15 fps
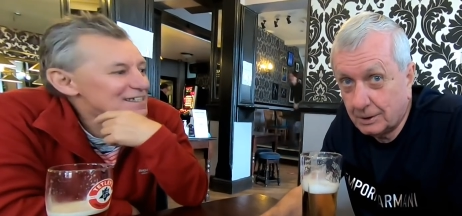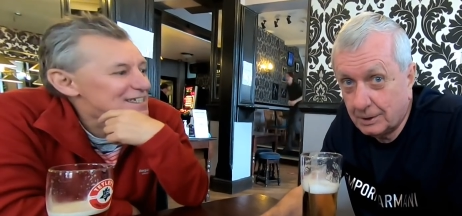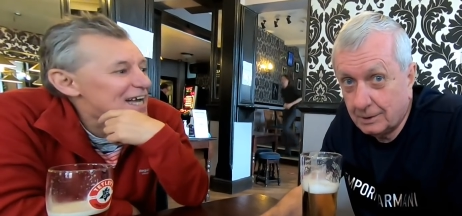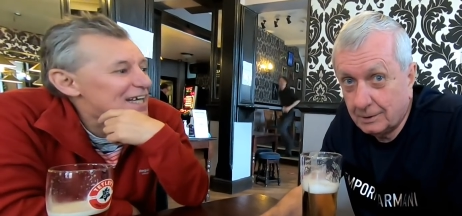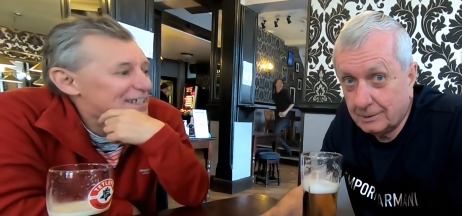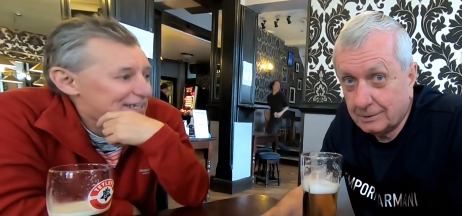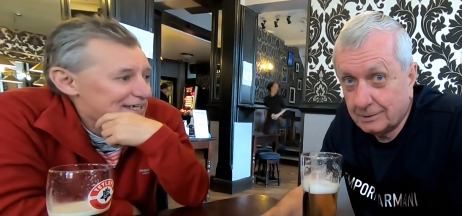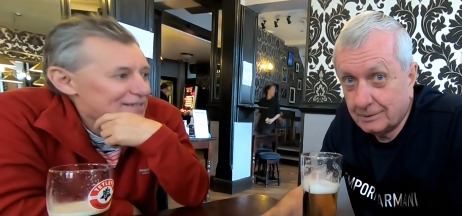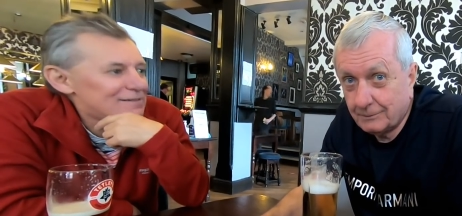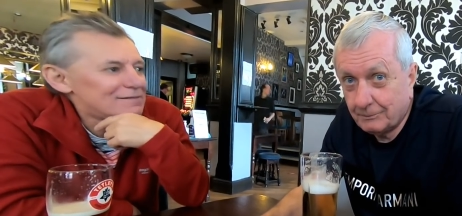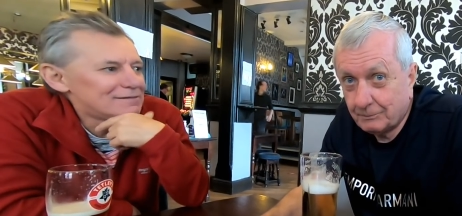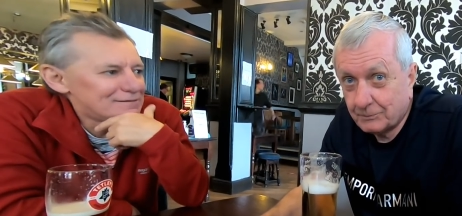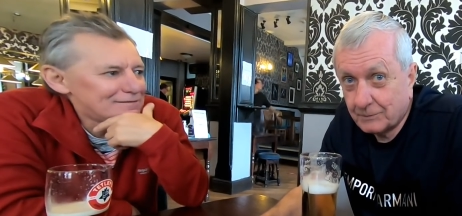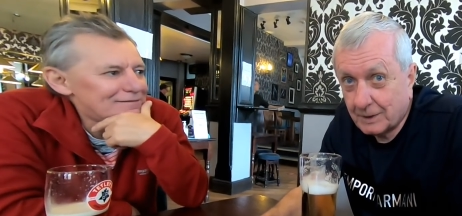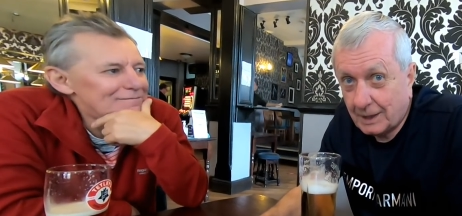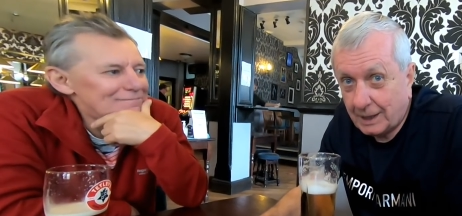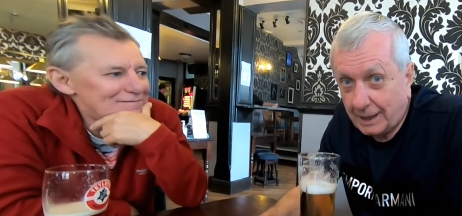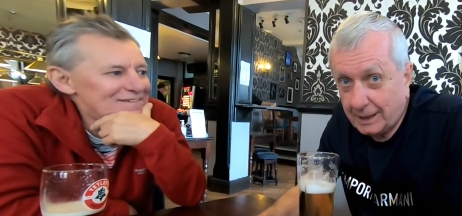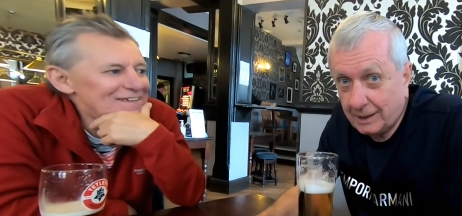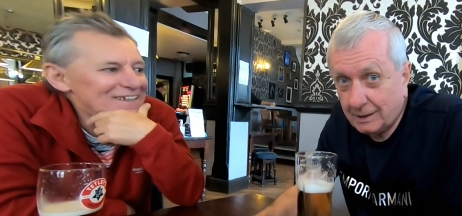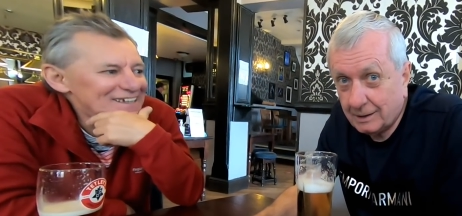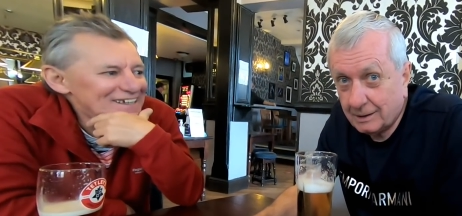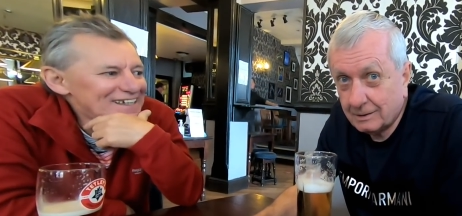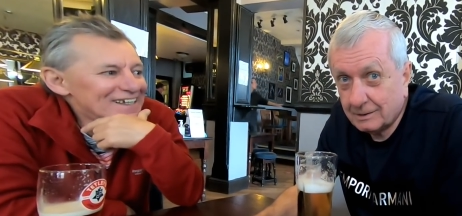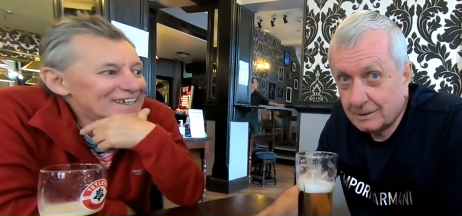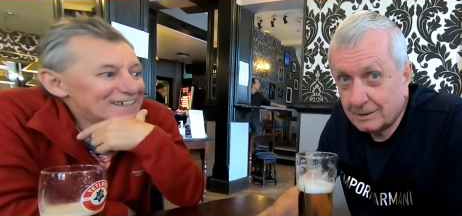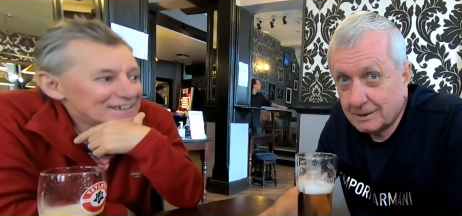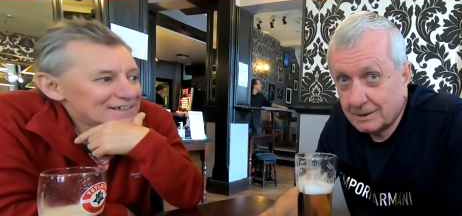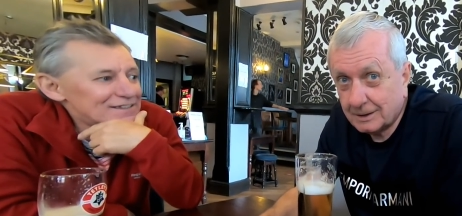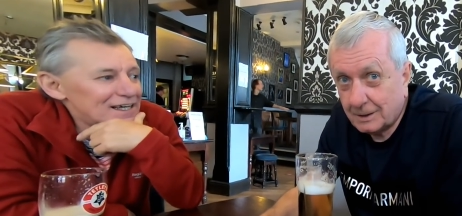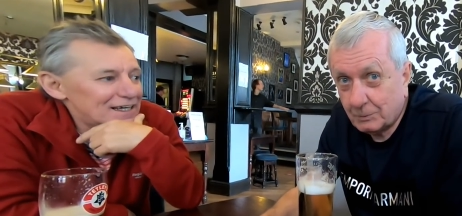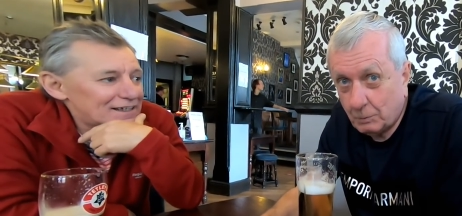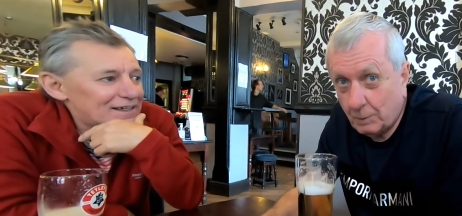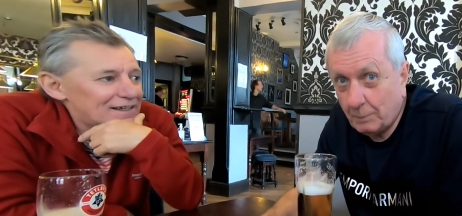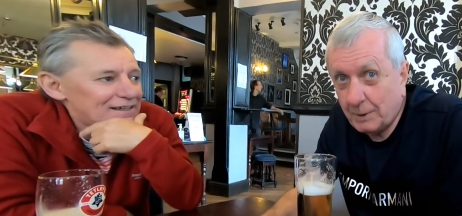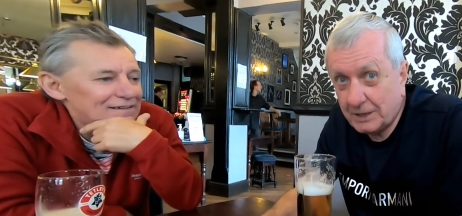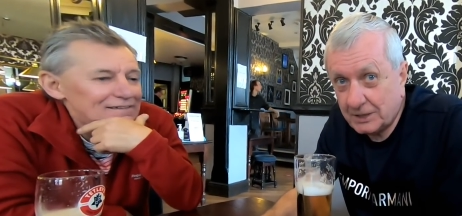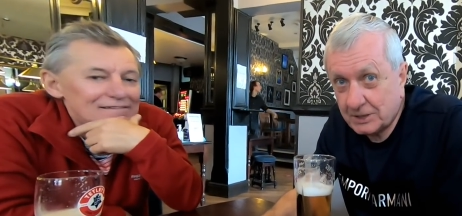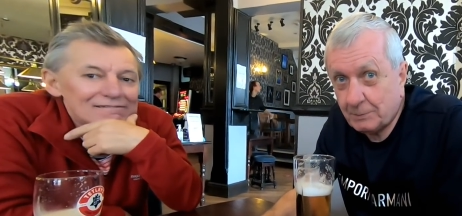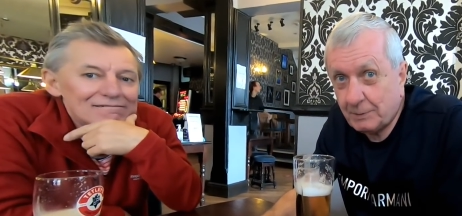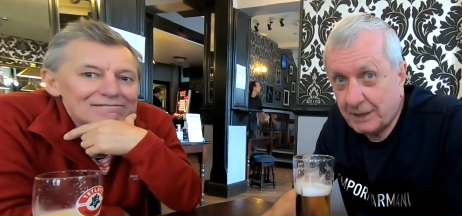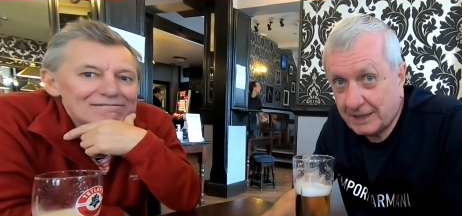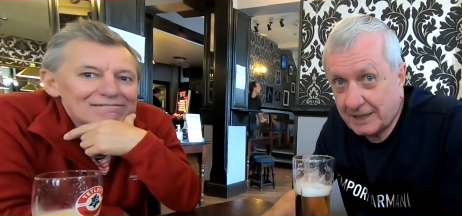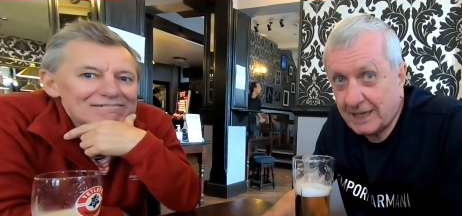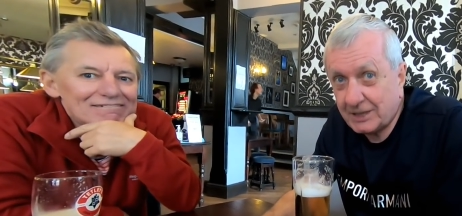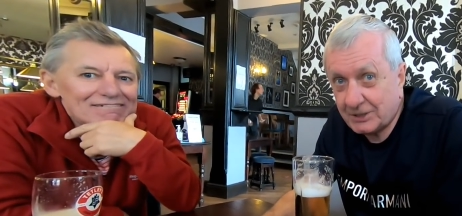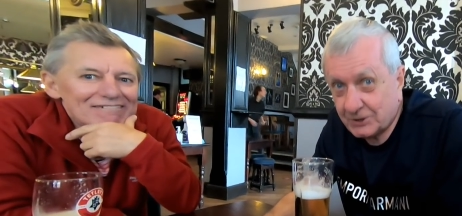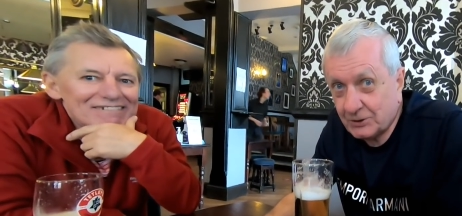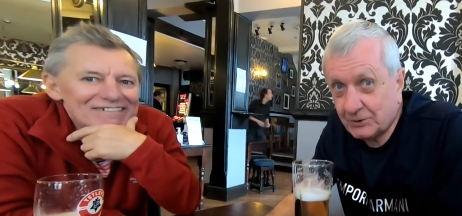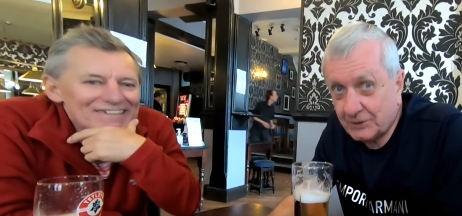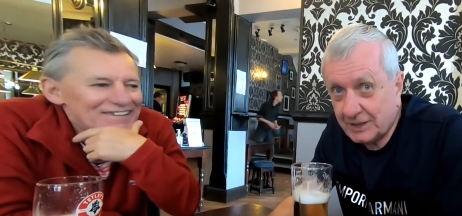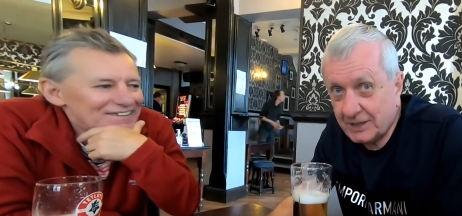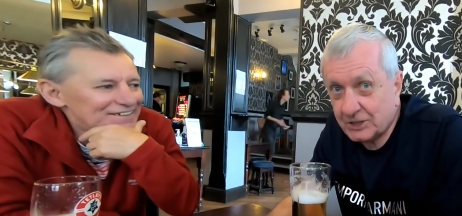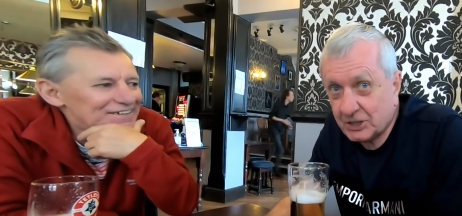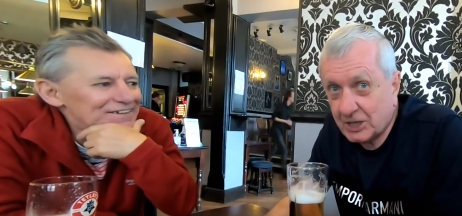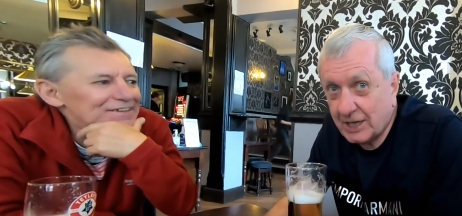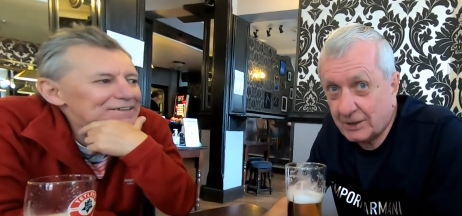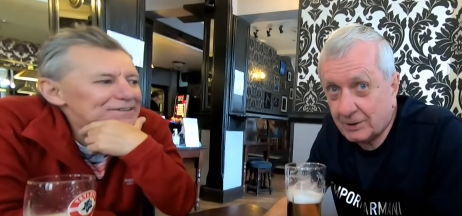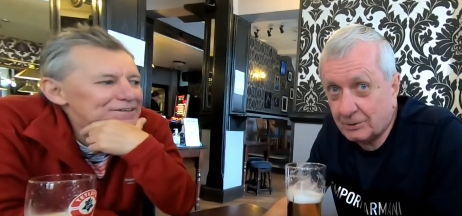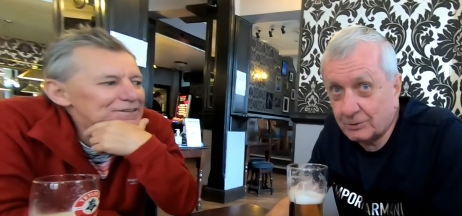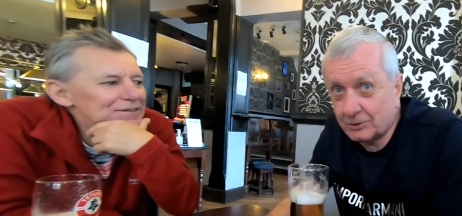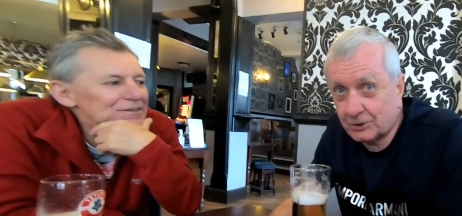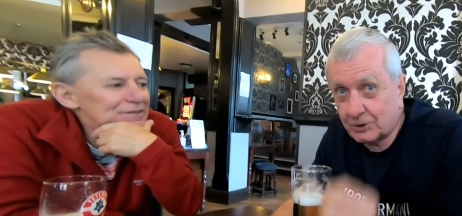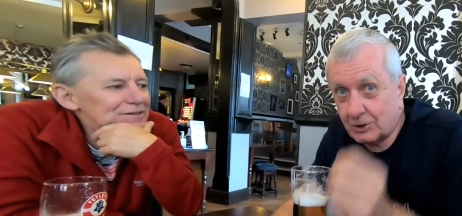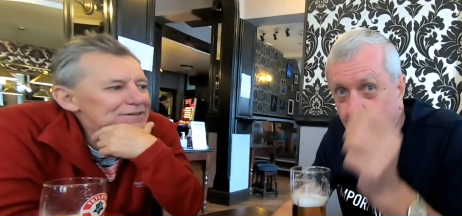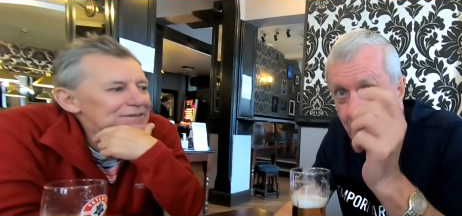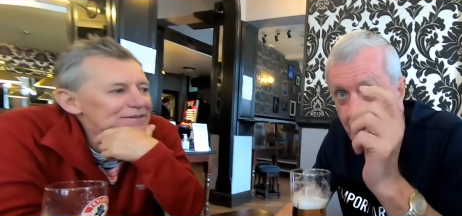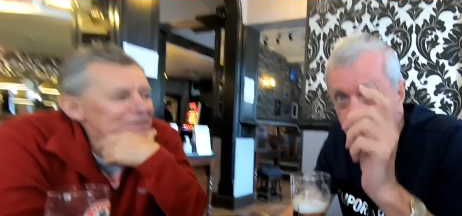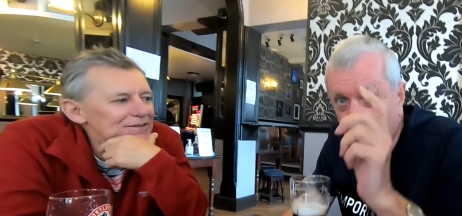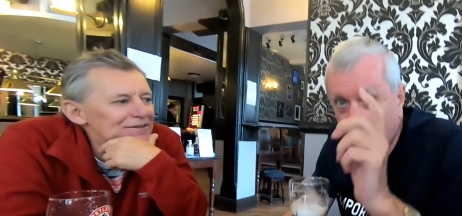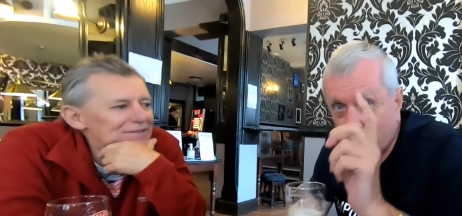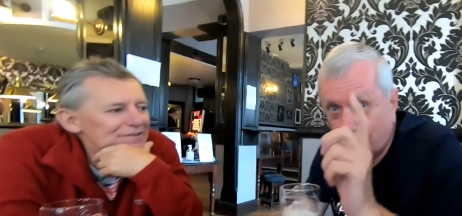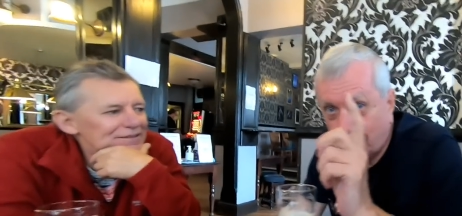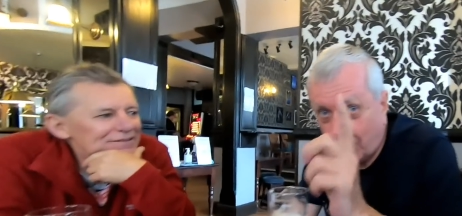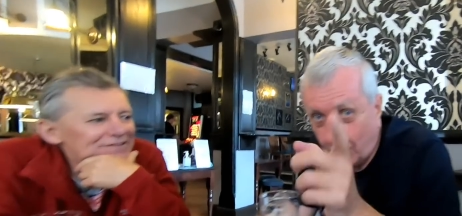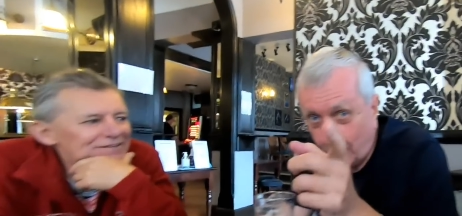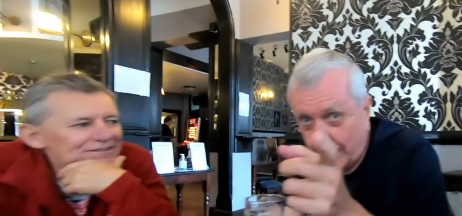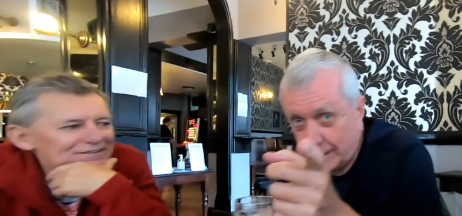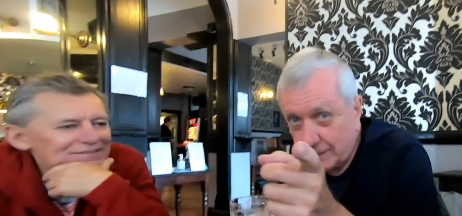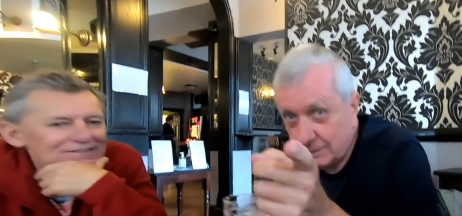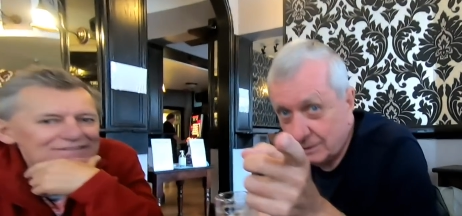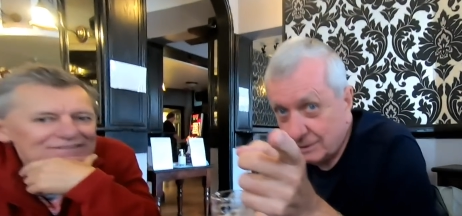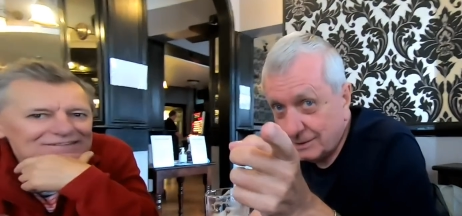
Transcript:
Speaker 1: Techie. Eh? Techie. Want me to be a guest on their channel. So, Owen,